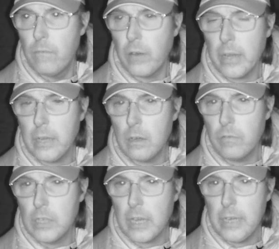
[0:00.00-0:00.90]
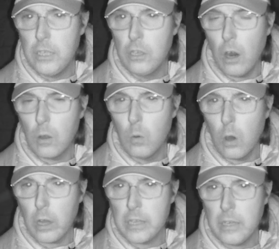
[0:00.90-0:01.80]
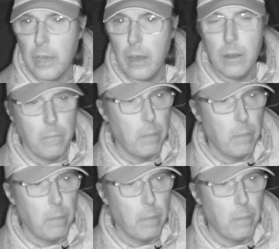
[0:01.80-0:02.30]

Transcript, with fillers: find out if there's any dog walkers here.